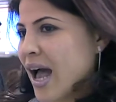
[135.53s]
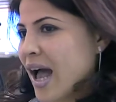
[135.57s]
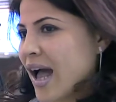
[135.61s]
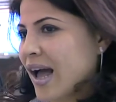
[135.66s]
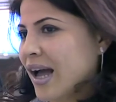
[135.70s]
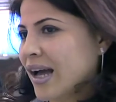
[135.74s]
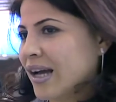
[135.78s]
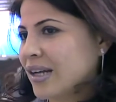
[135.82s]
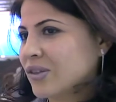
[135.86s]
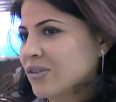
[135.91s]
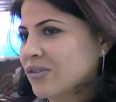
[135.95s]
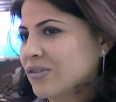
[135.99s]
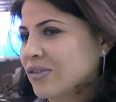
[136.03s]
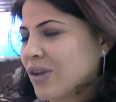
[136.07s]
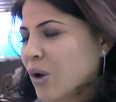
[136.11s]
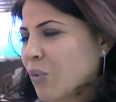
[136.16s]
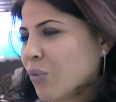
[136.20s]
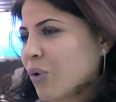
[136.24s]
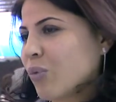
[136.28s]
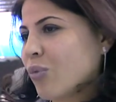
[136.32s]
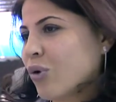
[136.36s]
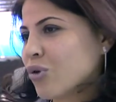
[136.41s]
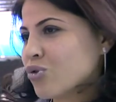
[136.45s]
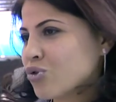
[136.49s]
And
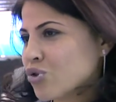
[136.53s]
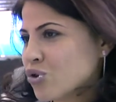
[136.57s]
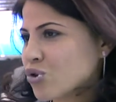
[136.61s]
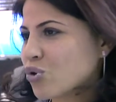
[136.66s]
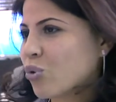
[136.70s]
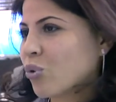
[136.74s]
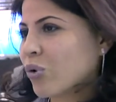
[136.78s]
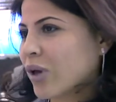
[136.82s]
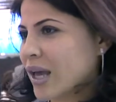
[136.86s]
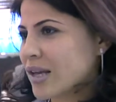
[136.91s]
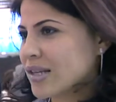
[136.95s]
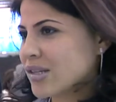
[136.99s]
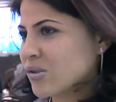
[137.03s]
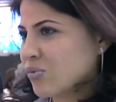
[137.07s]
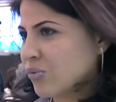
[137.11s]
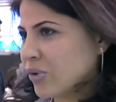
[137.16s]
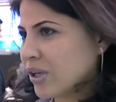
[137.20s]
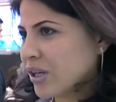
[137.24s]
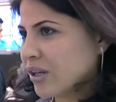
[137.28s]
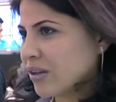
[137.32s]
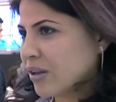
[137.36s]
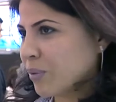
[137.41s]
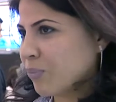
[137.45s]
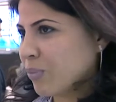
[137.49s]
we want to showcase
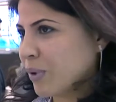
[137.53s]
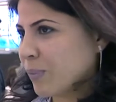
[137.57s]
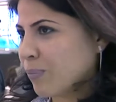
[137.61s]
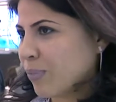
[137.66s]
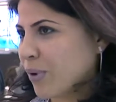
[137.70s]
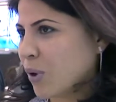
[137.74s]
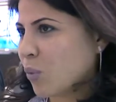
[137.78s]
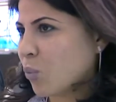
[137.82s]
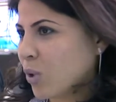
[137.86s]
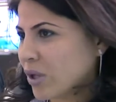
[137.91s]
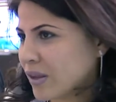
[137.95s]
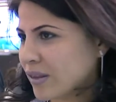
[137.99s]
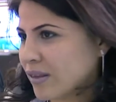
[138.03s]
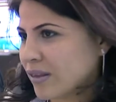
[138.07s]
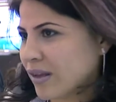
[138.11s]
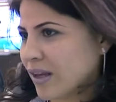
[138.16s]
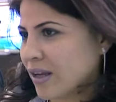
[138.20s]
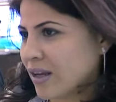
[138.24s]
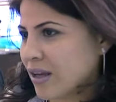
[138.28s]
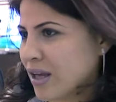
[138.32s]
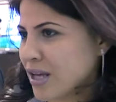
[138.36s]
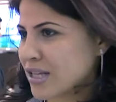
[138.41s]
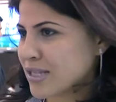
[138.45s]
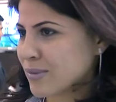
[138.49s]
really the people what
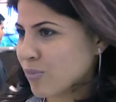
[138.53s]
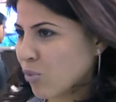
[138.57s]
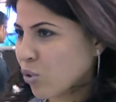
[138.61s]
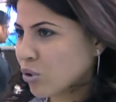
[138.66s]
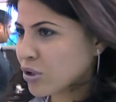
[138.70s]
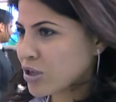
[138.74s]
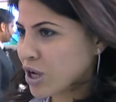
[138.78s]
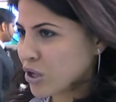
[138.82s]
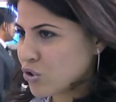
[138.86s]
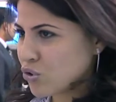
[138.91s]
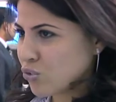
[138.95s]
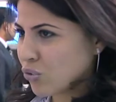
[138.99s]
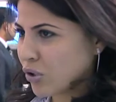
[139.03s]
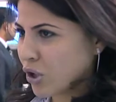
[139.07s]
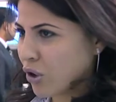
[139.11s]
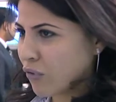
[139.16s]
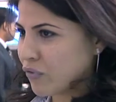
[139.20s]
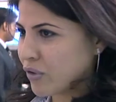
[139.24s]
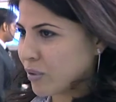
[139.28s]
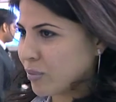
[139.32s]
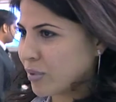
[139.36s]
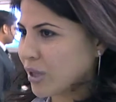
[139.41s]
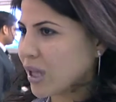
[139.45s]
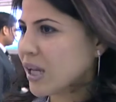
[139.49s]
a small country
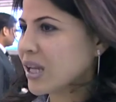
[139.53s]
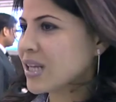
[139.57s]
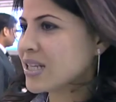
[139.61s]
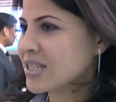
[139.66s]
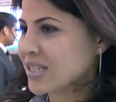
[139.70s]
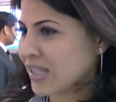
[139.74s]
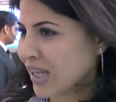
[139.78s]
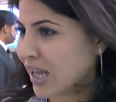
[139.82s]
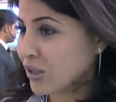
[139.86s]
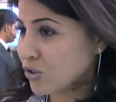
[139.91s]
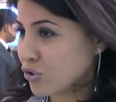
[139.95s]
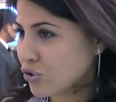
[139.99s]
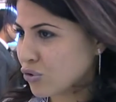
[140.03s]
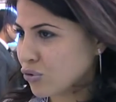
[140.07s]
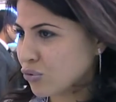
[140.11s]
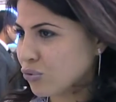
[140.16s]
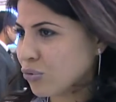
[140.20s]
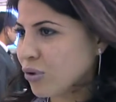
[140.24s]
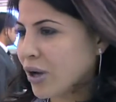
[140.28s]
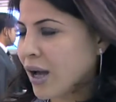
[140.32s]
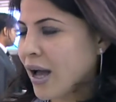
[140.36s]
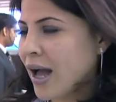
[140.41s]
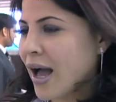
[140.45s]
of the Middle East can do.